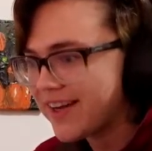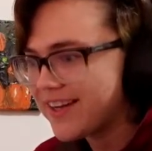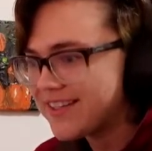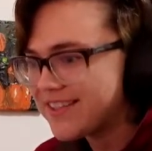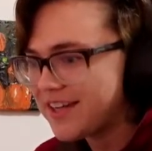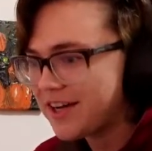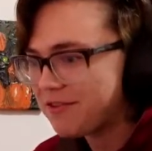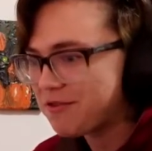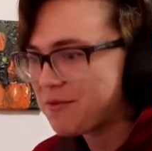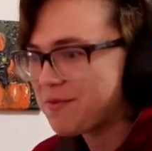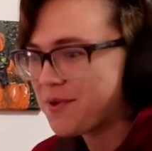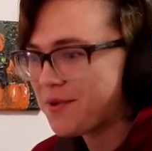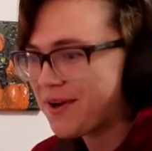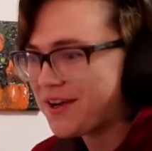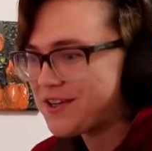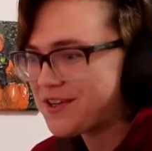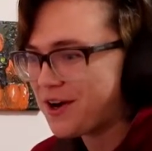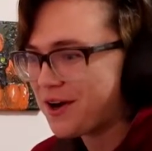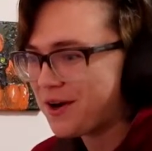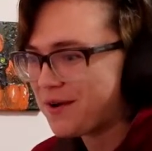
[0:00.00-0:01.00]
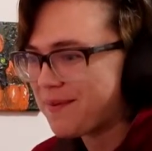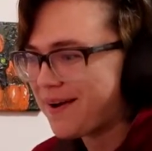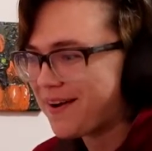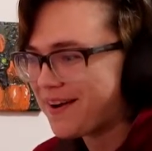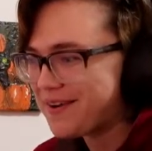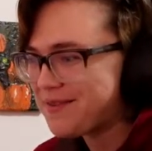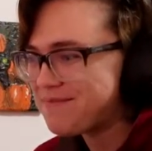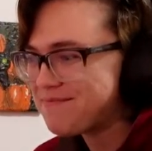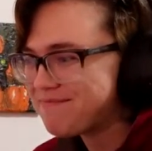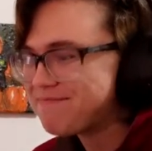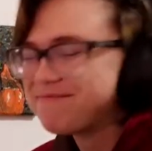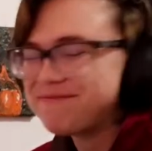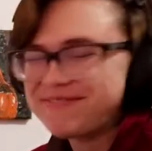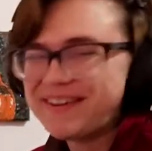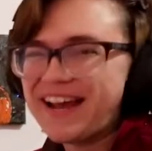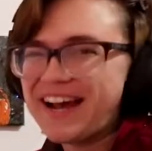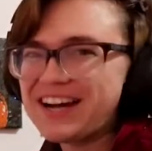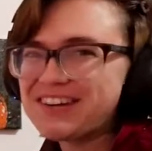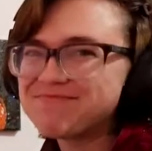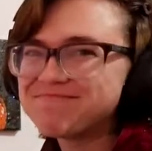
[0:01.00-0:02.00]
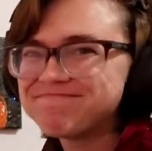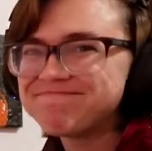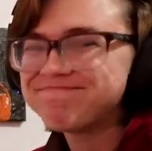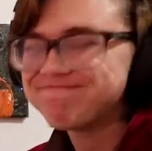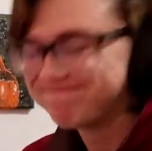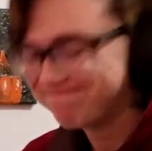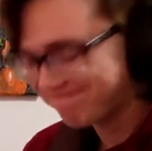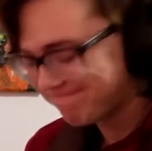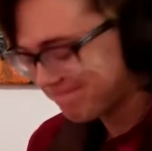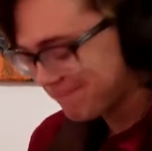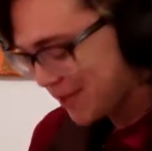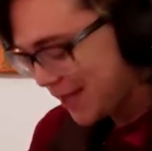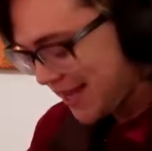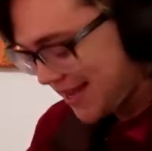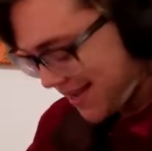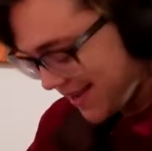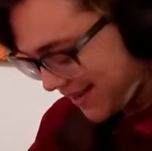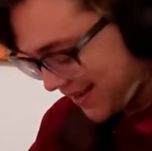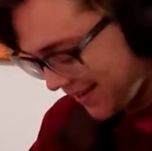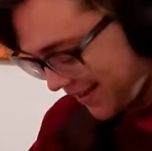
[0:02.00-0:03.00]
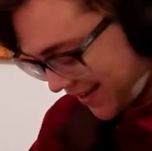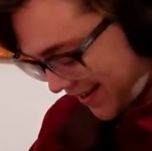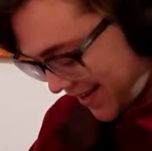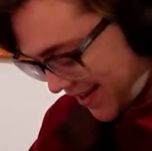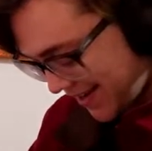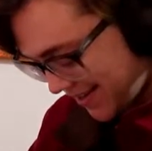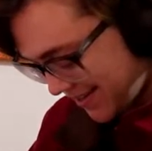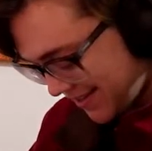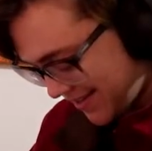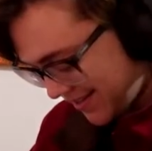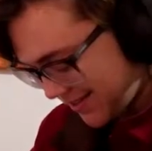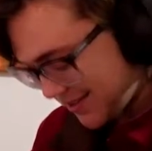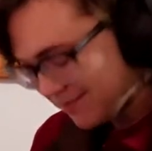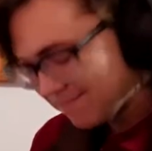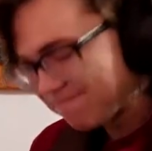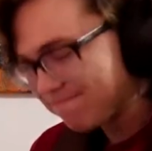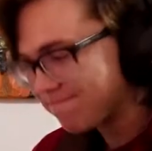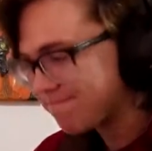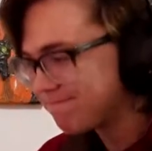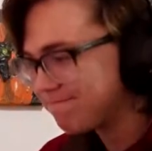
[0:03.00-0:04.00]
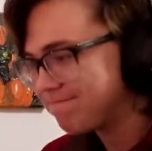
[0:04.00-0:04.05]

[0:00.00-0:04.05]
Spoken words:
I could tell from the way you talk about him. Yeah. He's